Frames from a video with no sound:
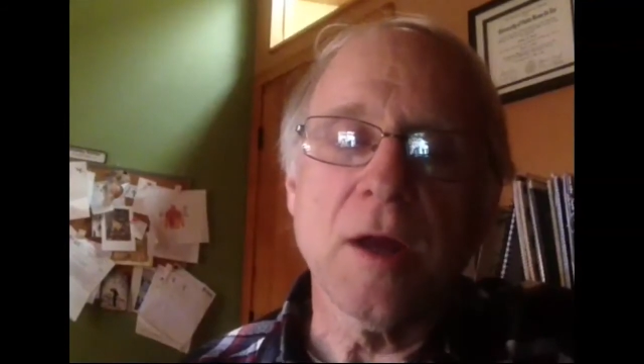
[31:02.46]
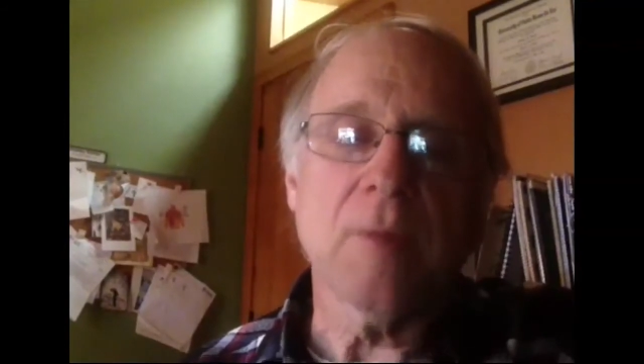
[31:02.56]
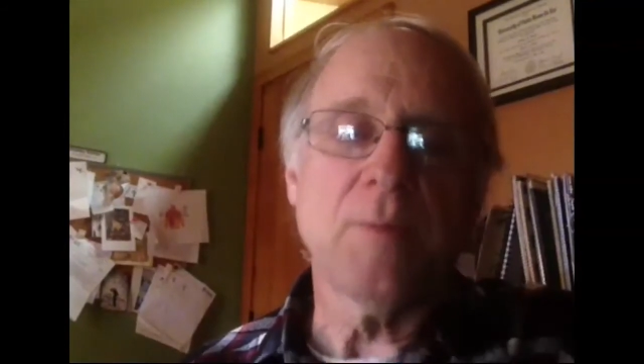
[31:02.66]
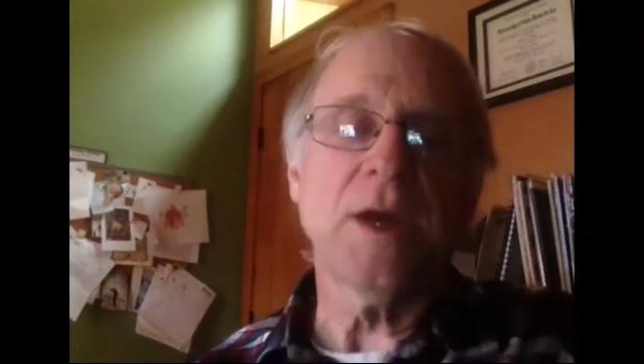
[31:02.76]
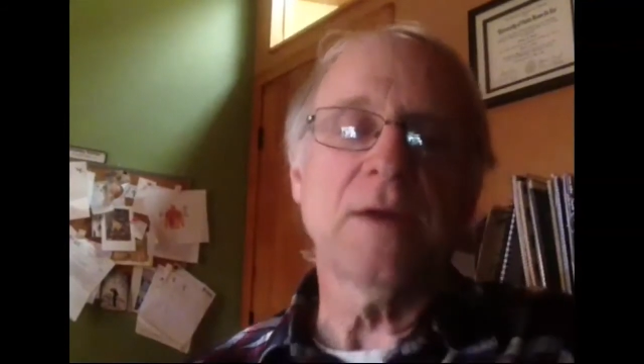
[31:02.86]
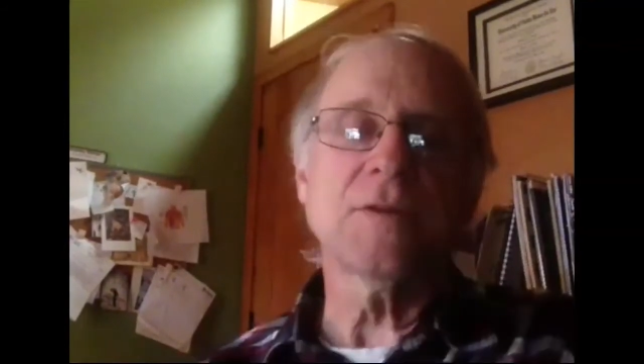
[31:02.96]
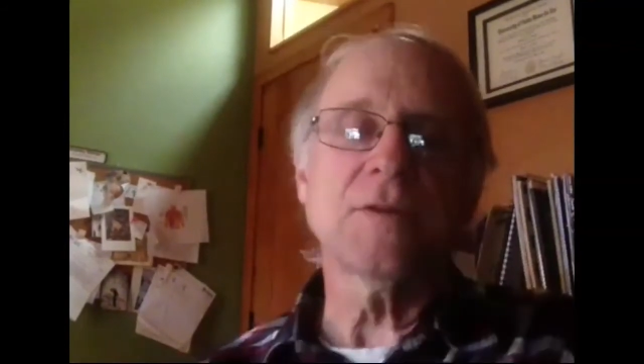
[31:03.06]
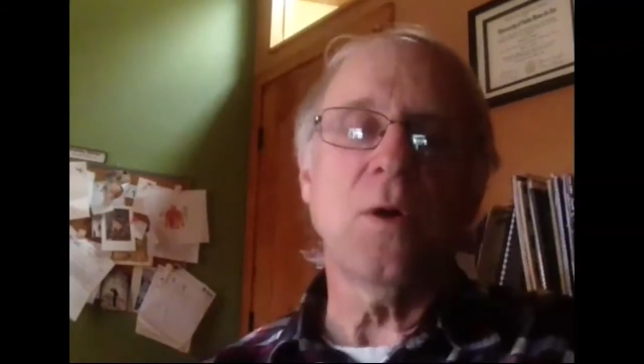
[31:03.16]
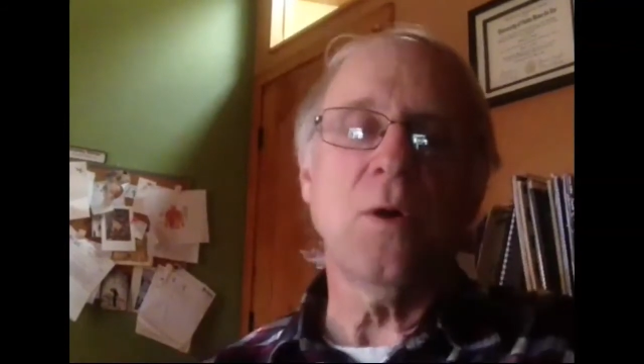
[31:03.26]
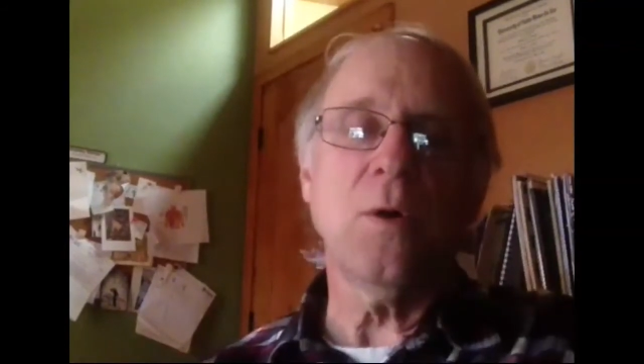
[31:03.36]
Bev's
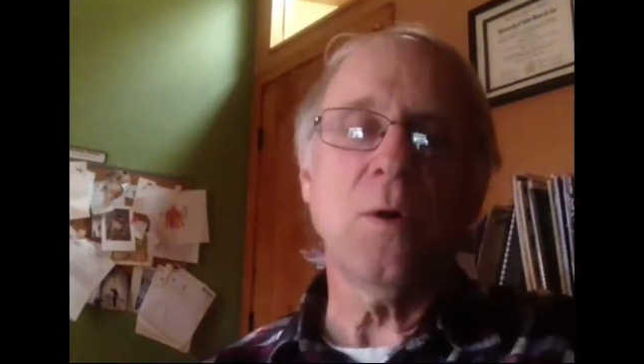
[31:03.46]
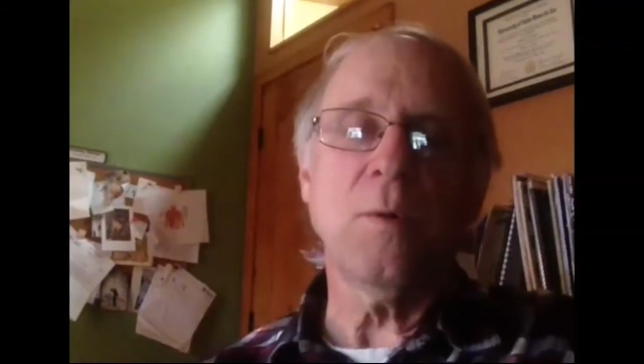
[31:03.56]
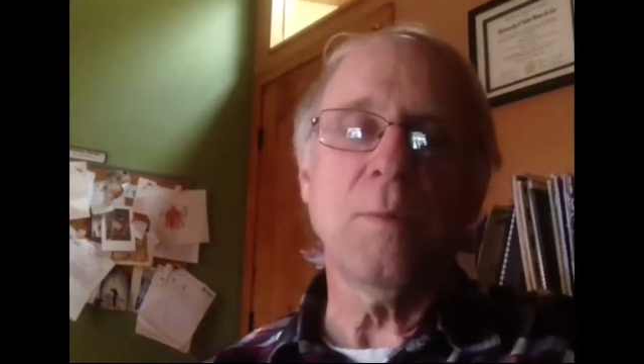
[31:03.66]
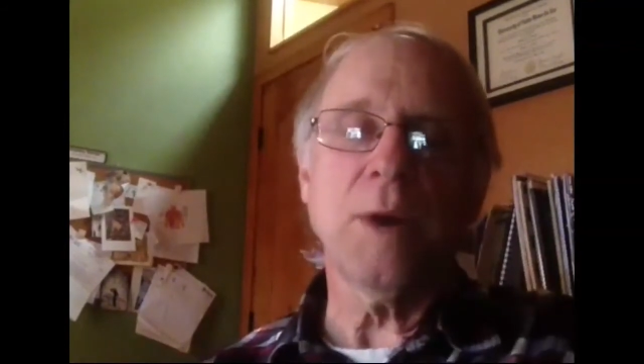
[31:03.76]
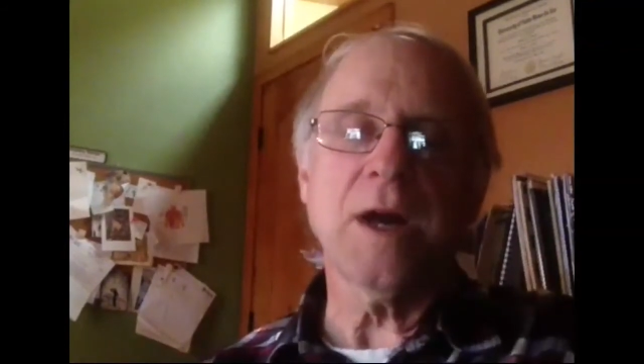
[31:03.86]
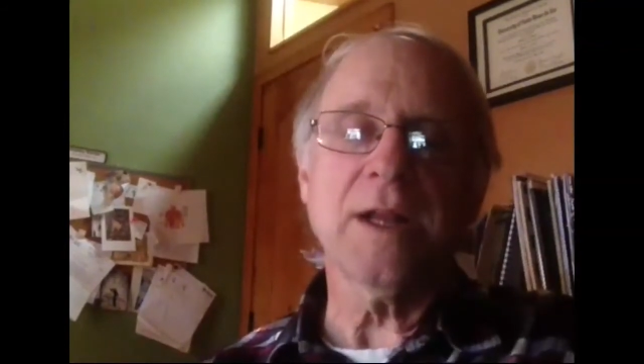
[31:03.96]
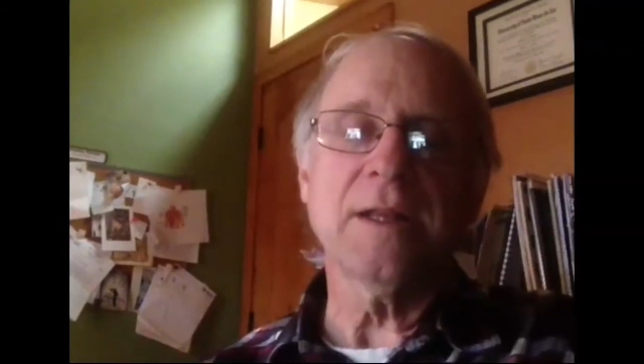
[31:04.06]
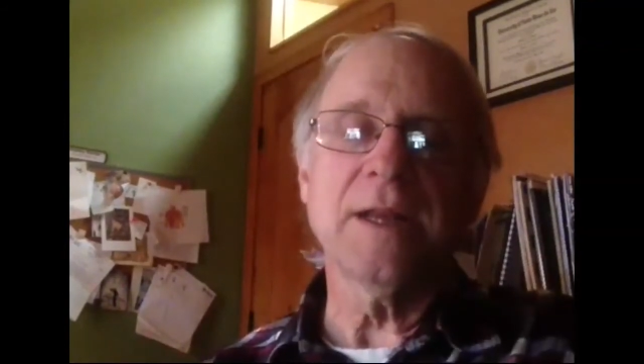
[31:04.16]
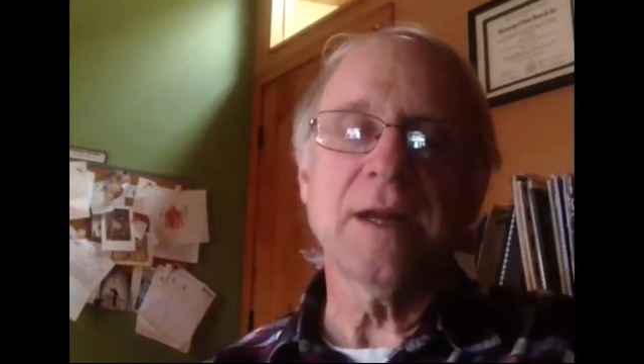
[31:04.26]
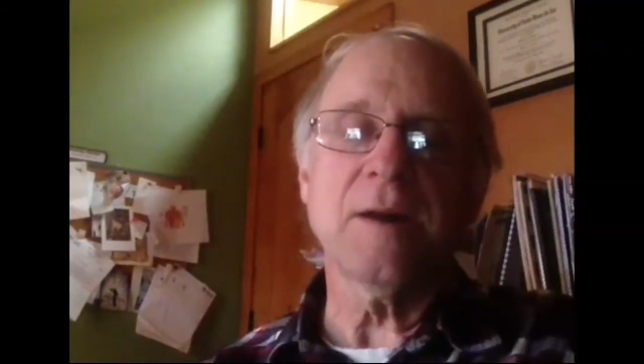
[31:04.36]
whole body
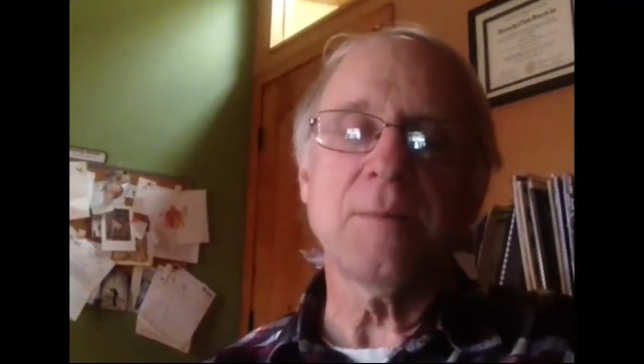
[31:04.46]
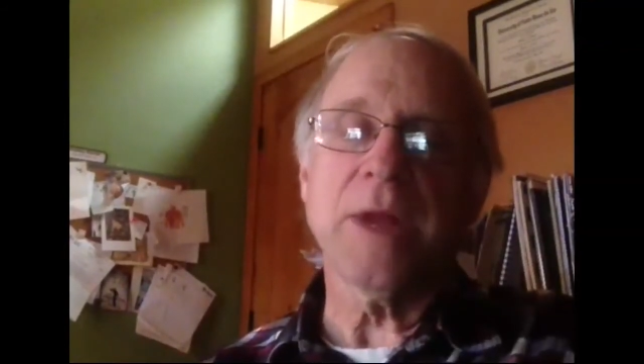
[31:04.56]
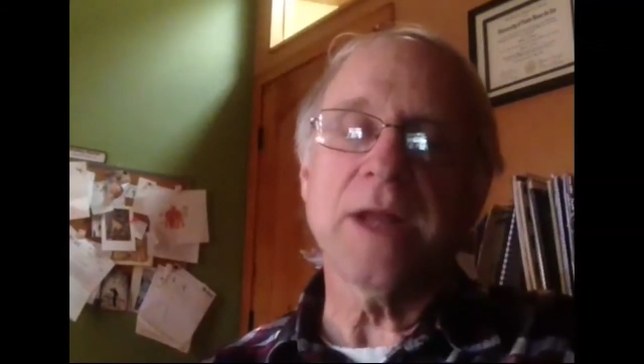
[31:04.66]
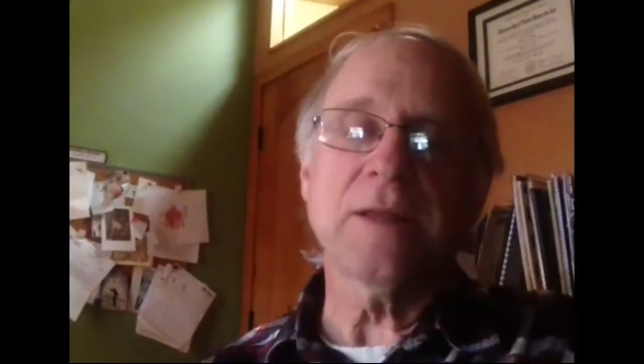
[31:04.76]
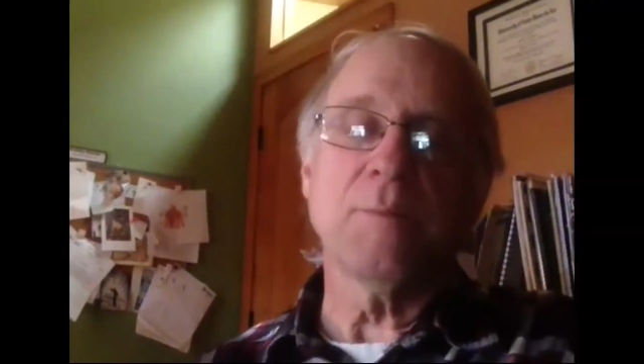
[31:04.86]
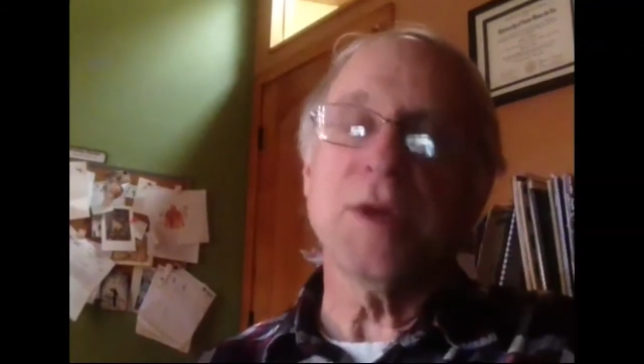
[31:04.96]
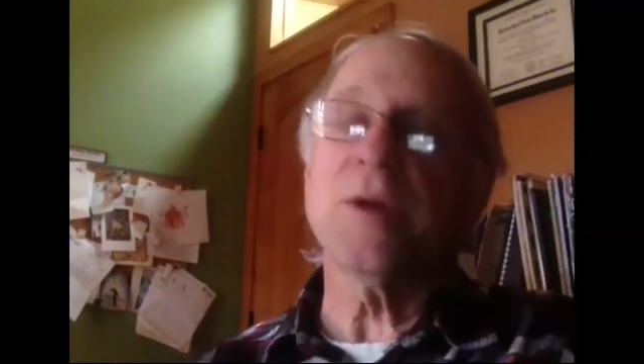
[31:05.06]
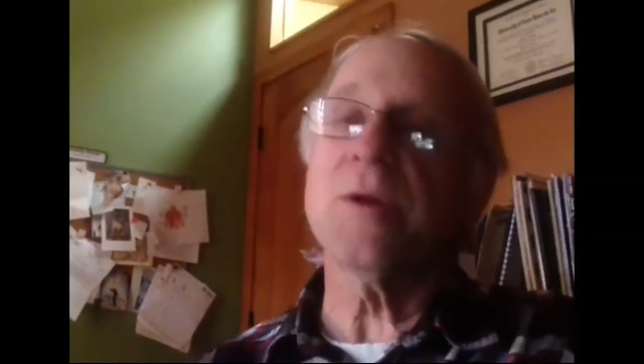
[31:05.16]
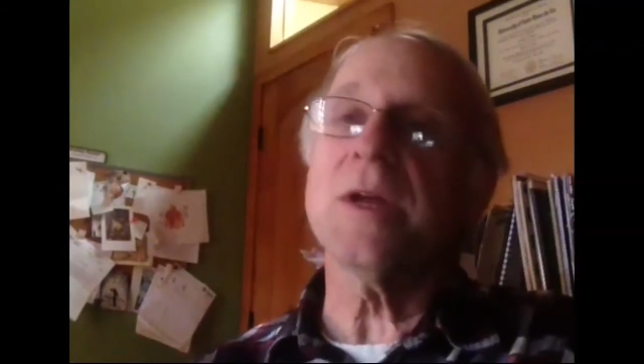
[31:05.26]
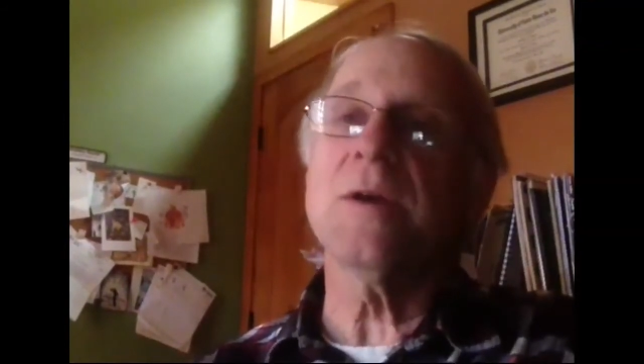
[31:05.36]
lit up like the
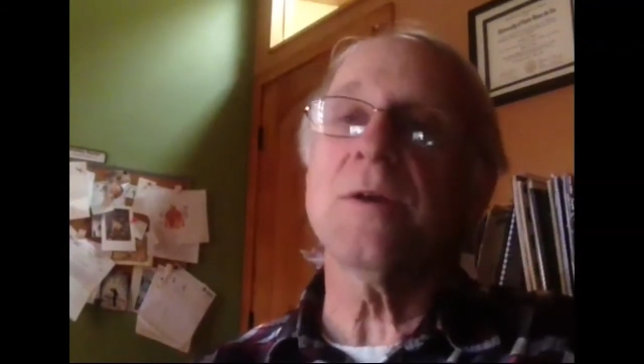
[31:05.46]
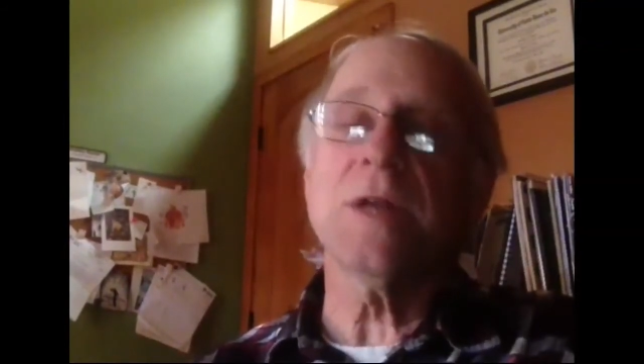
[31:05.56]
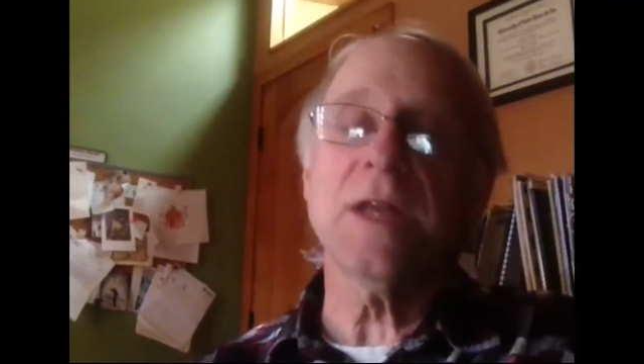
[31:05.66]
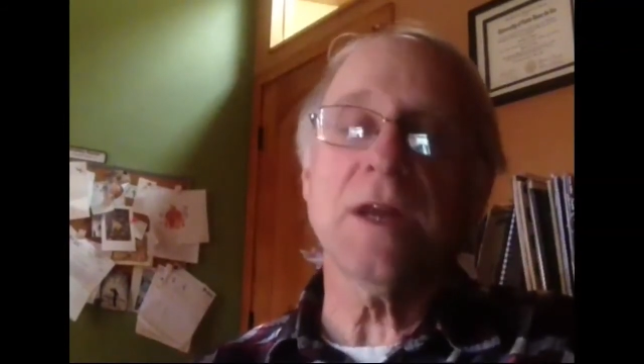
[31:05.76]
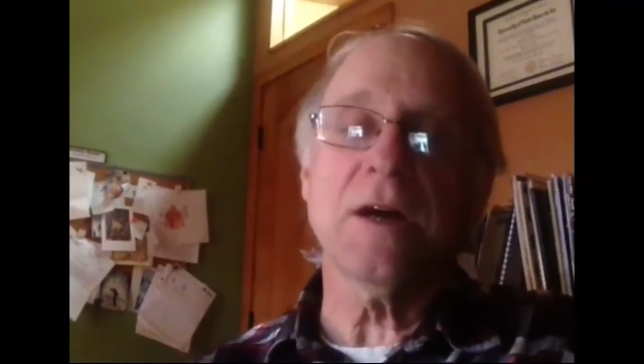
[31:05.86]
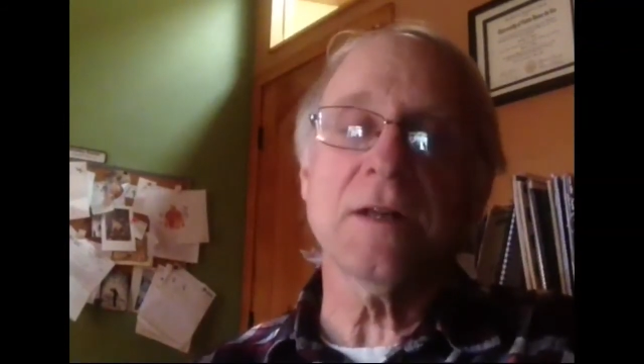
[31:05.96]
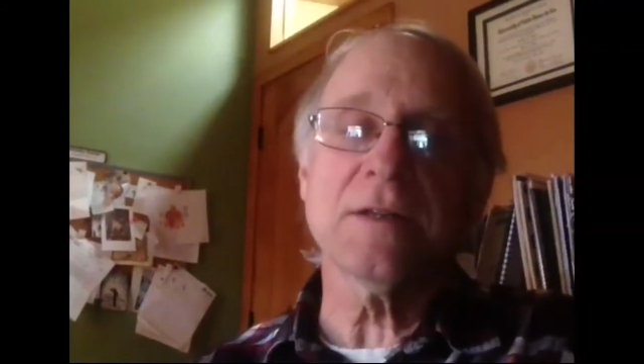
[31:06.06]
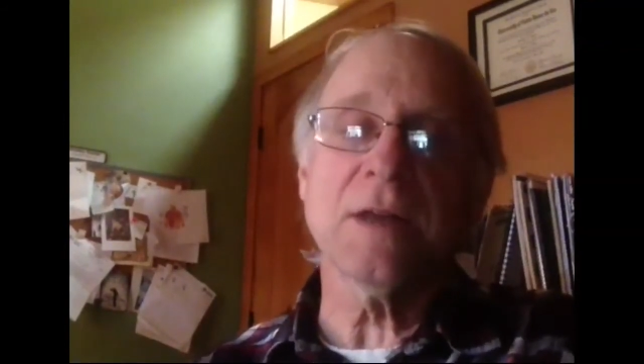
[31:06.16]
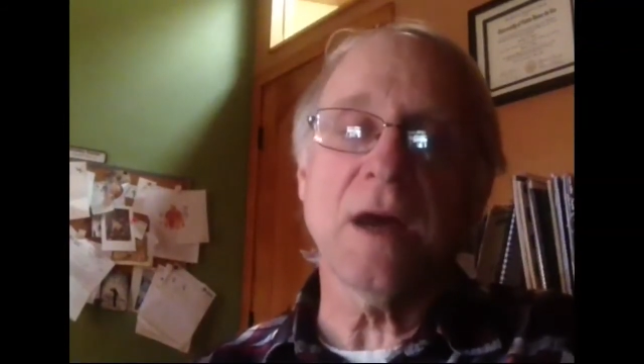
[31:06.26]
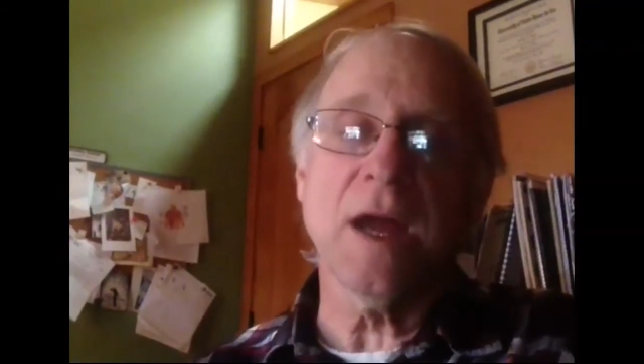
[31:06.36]
"Beer Here" neon
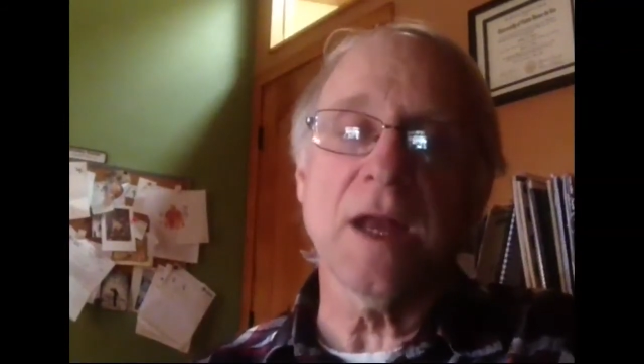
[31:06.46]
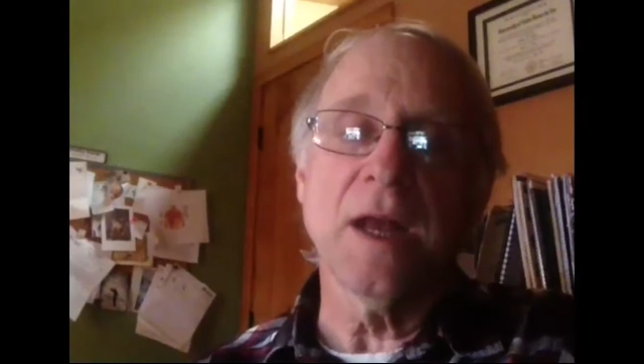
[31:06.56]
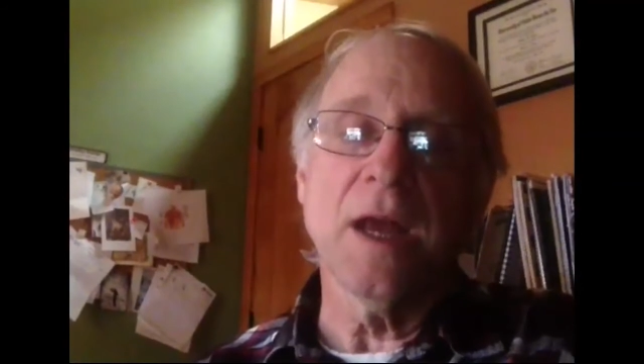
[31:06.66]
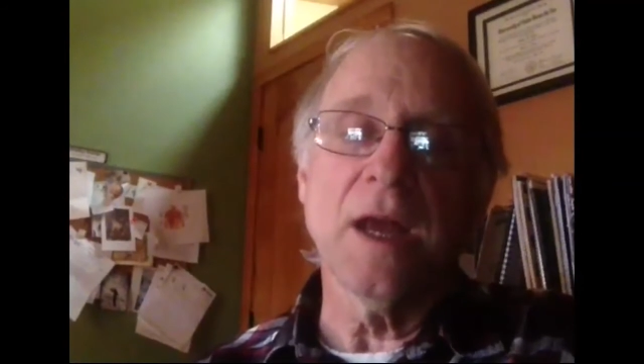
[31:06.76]
sign,